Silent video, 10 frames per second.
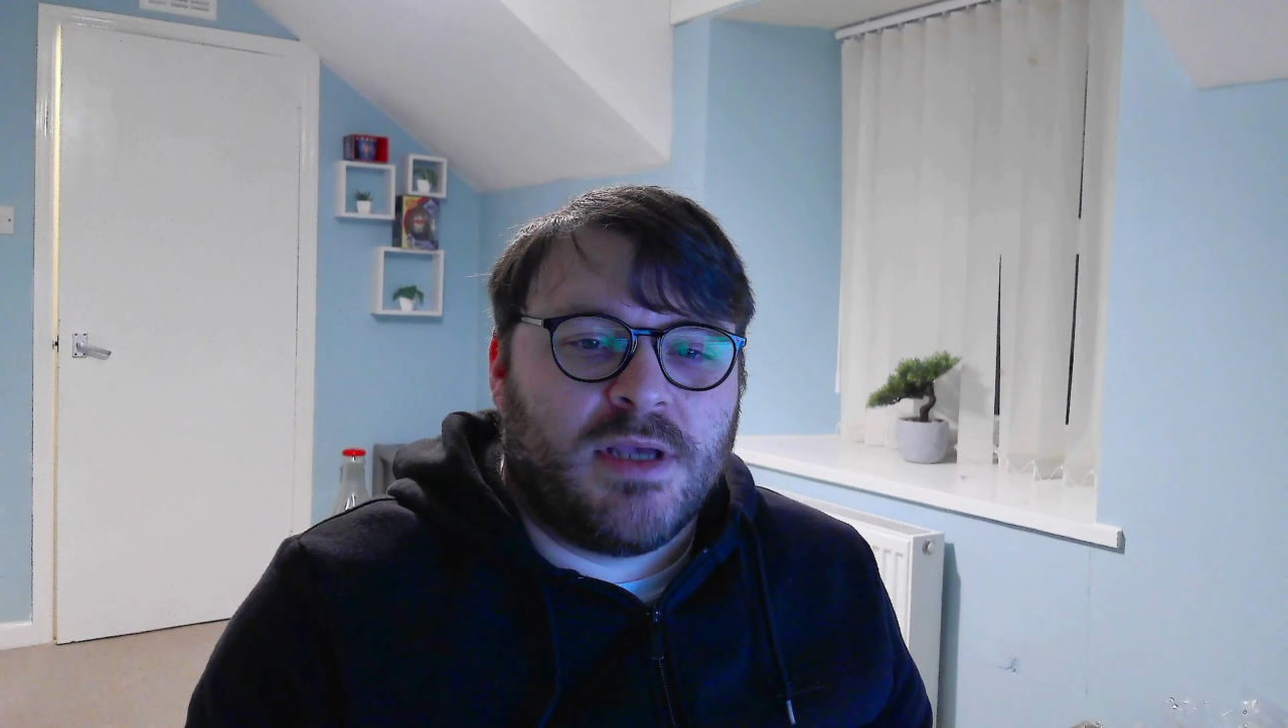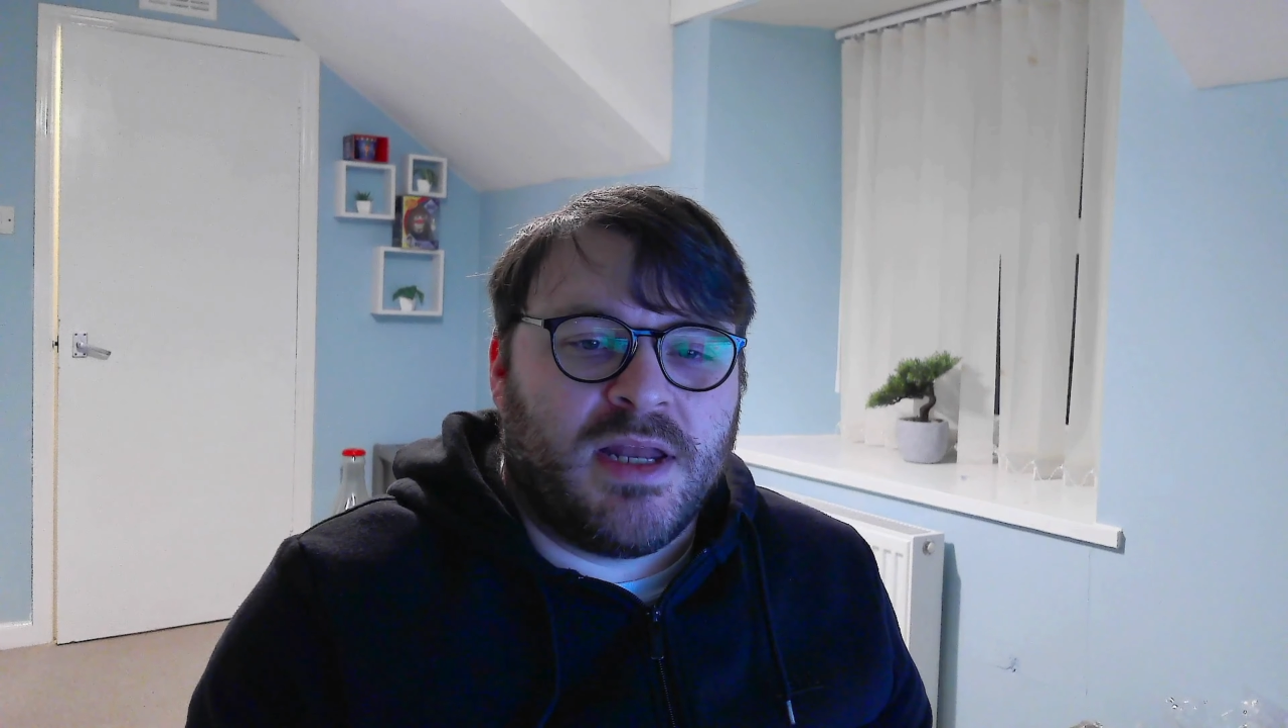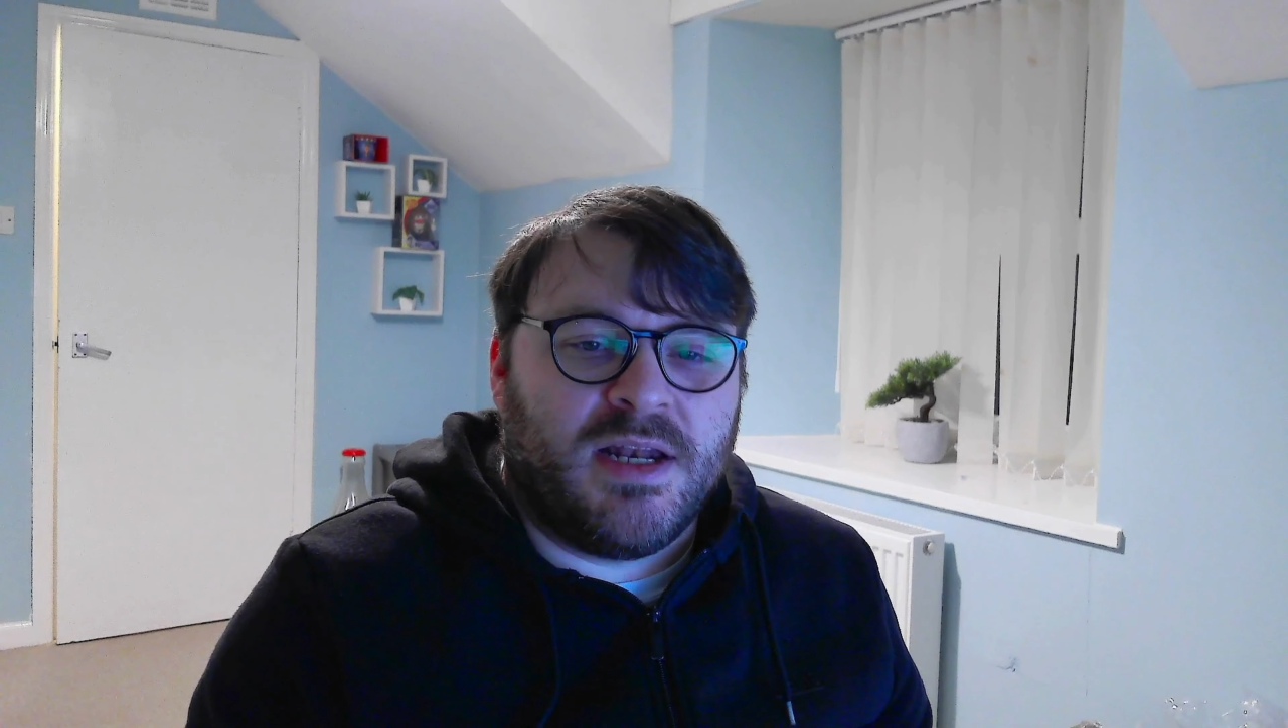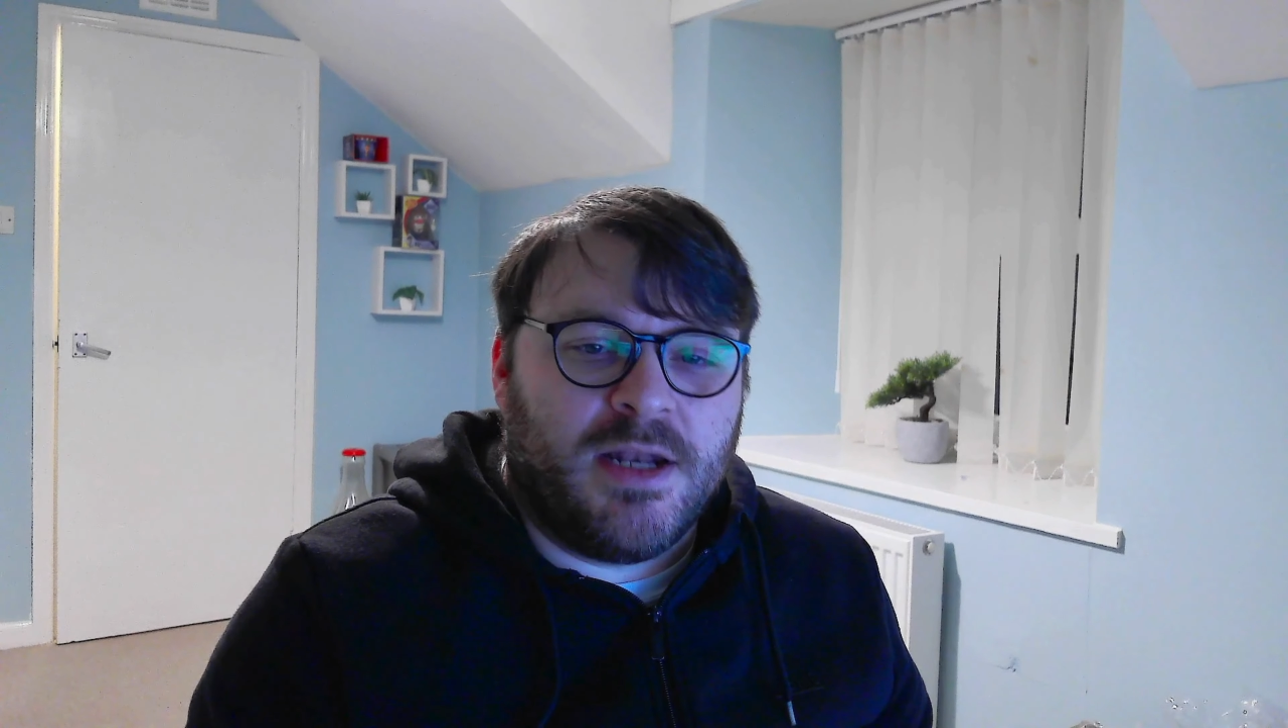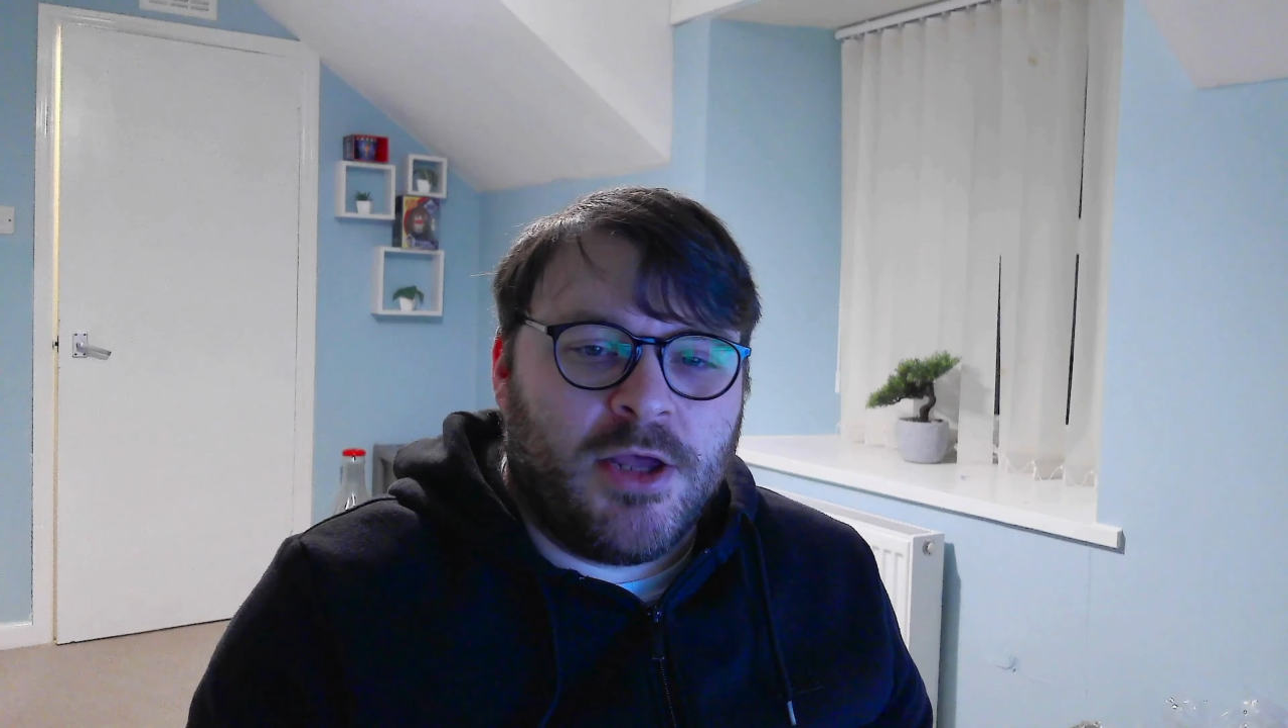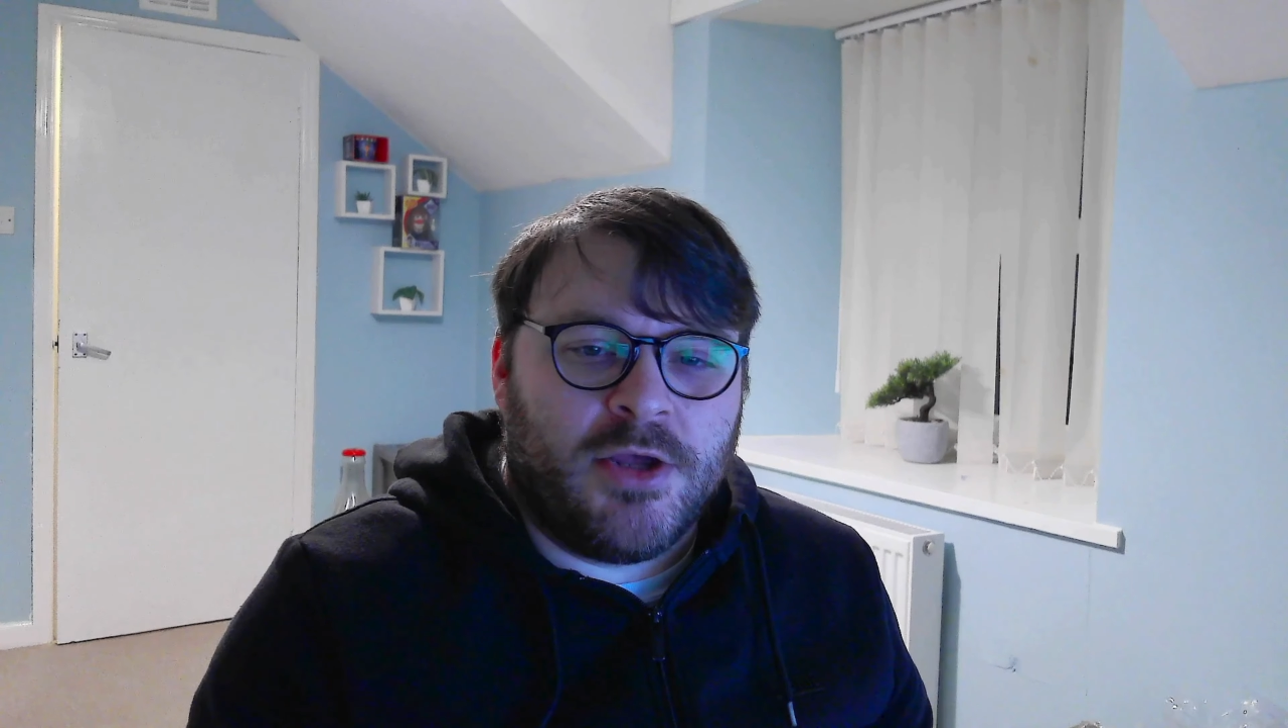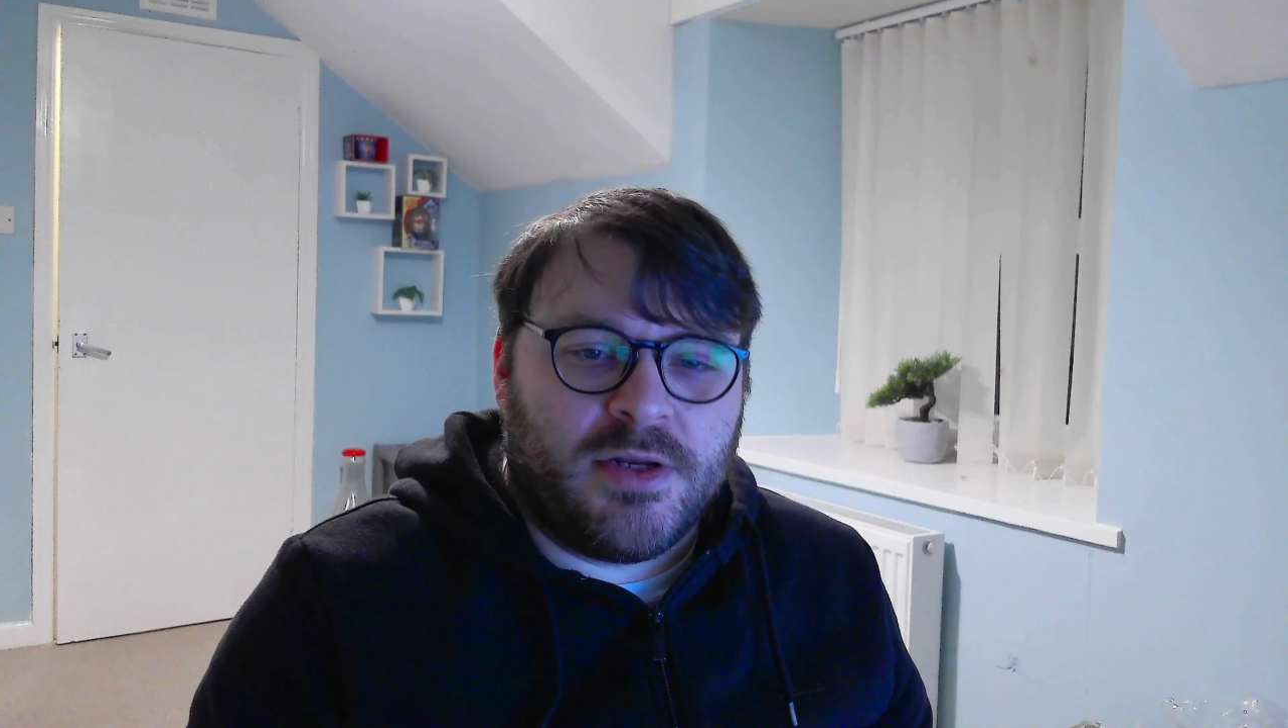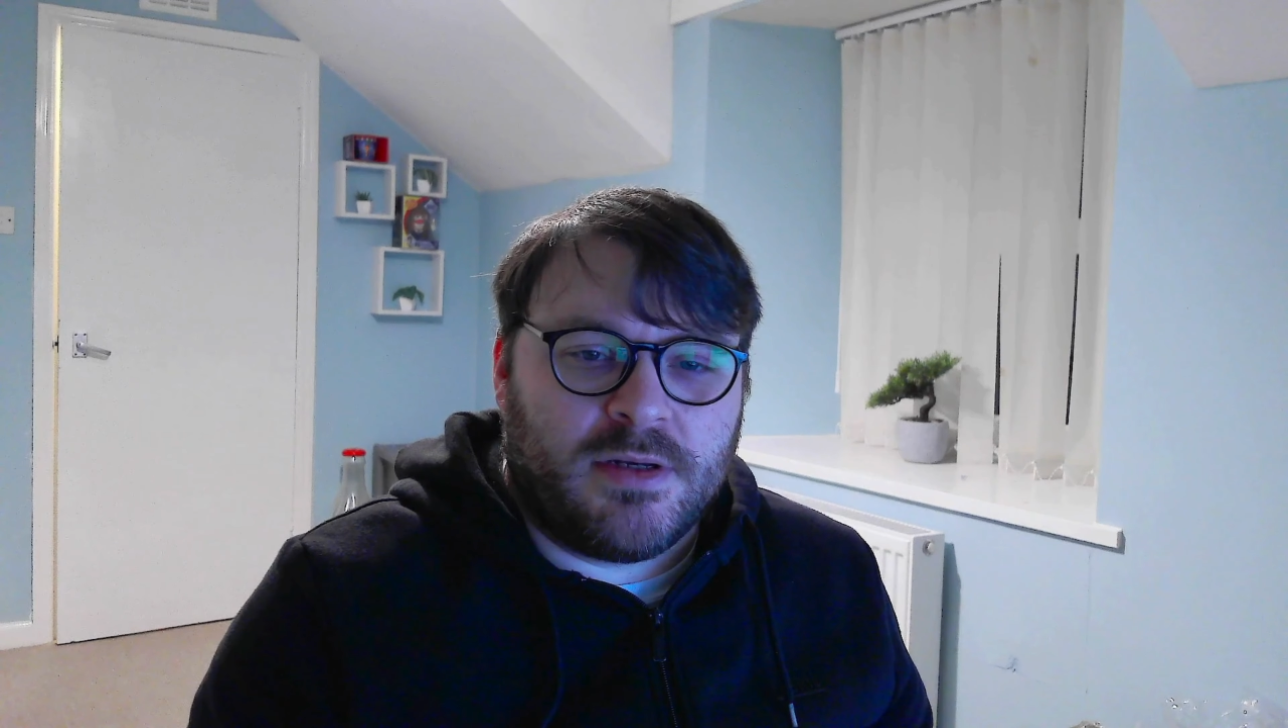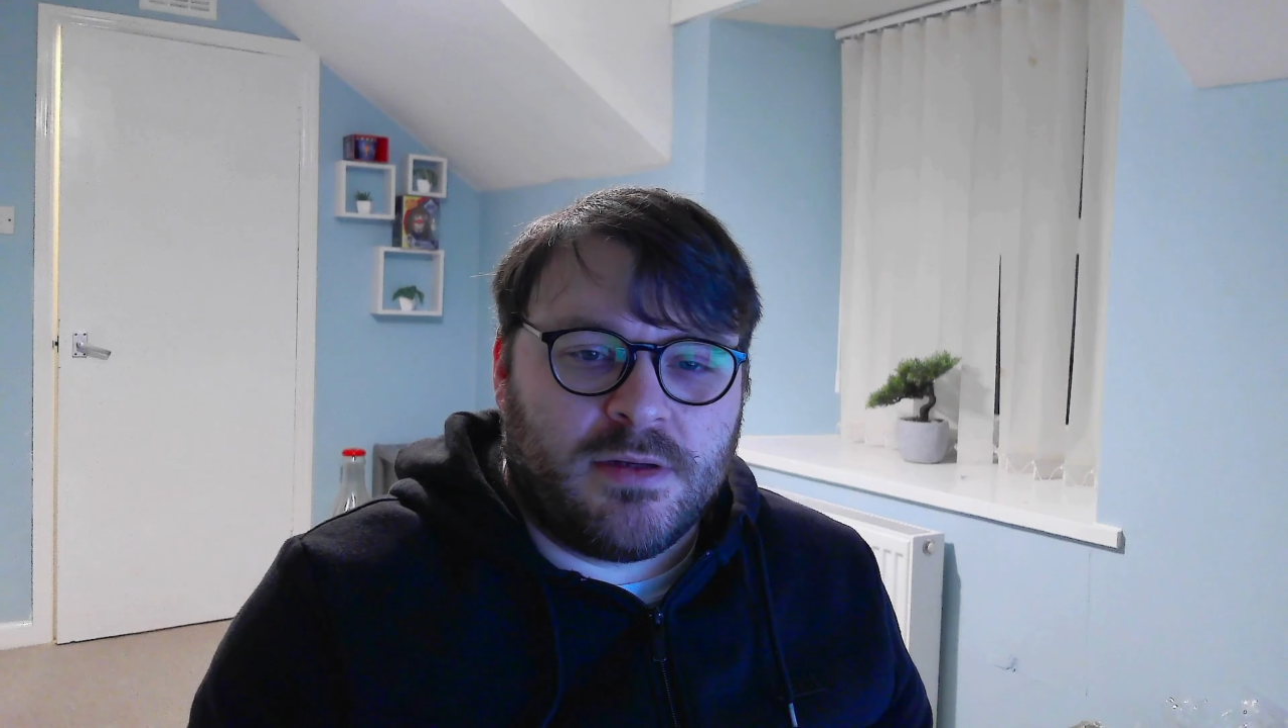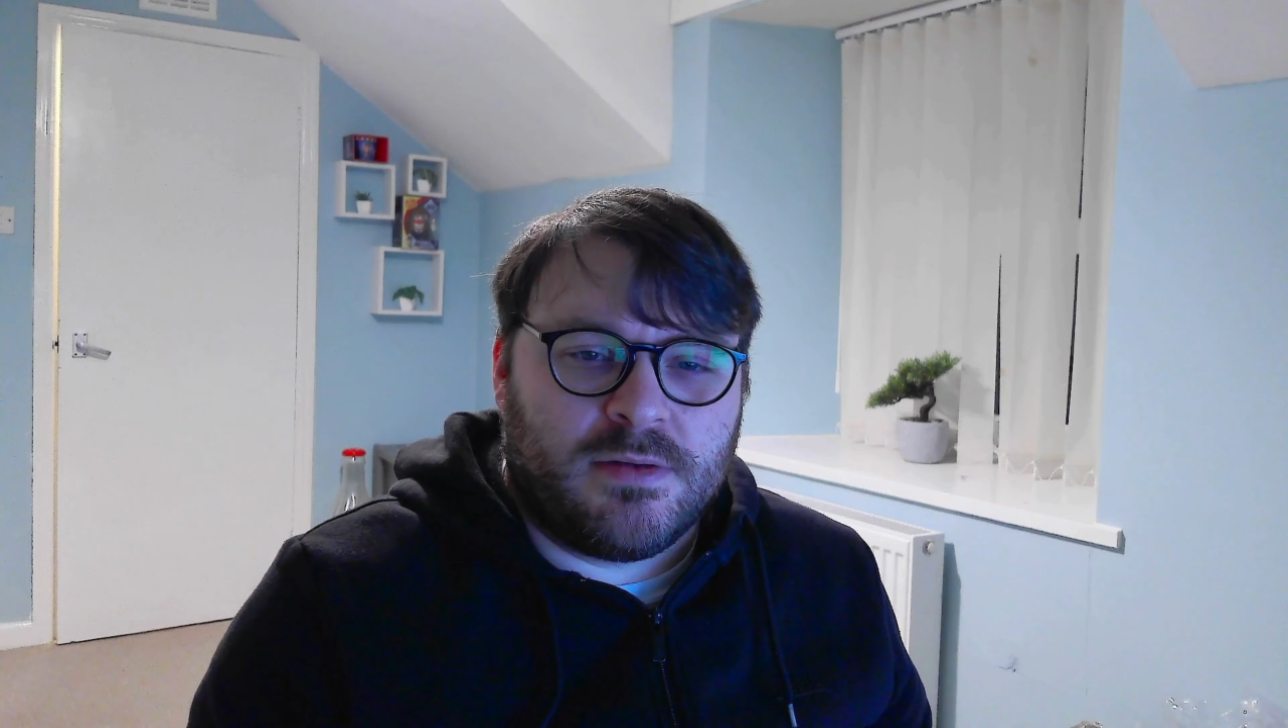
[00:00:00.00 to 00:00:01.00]
and
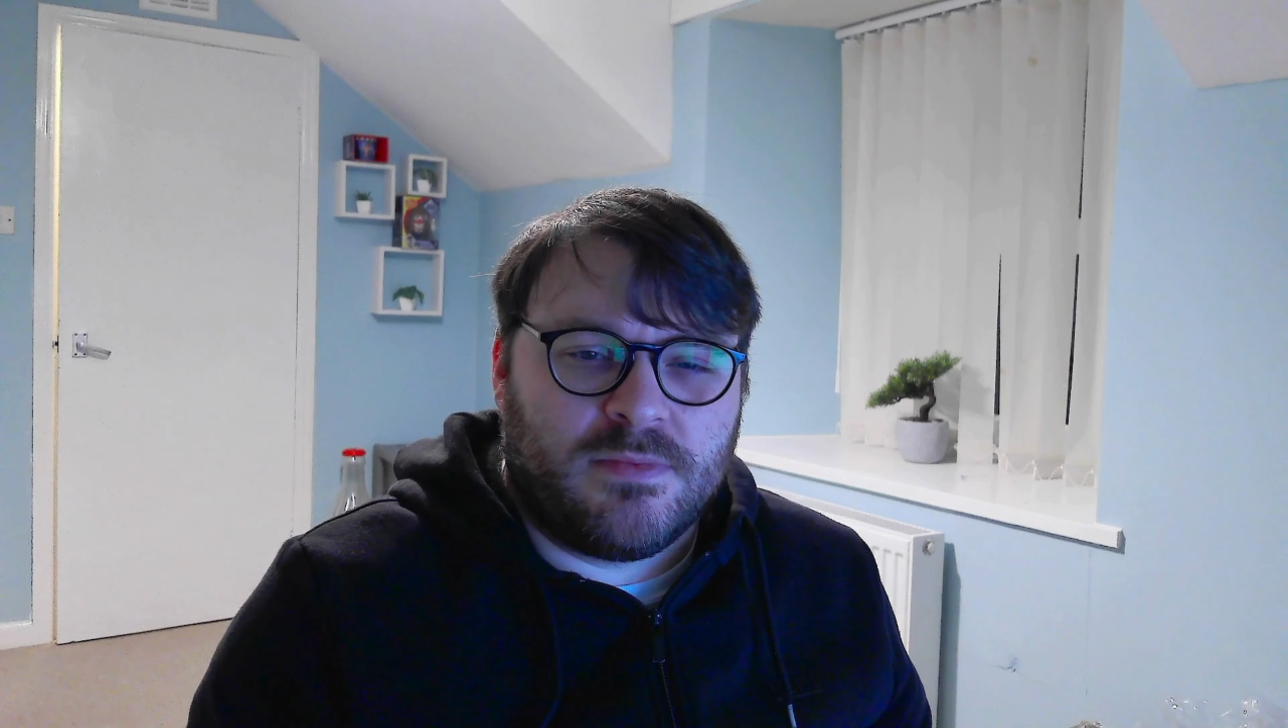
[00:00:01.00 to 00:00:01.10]
learning